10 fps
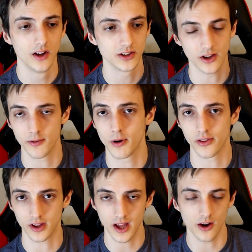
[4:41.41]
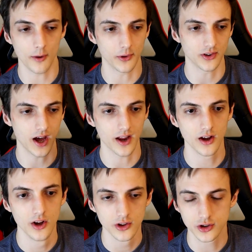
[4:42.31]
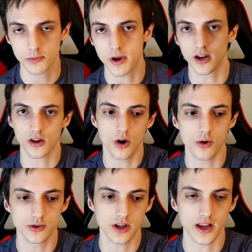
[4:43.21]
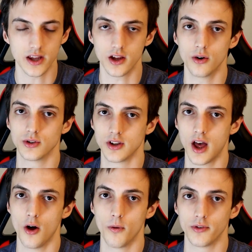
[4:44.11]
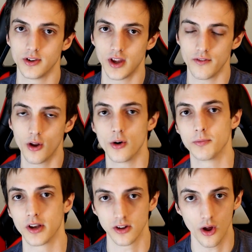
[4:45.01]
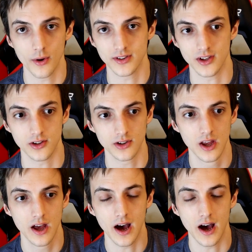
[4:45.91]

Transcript: Jonathan Martha Kent and almost dying, Superman goes and he goes to help to save Lois because Lois is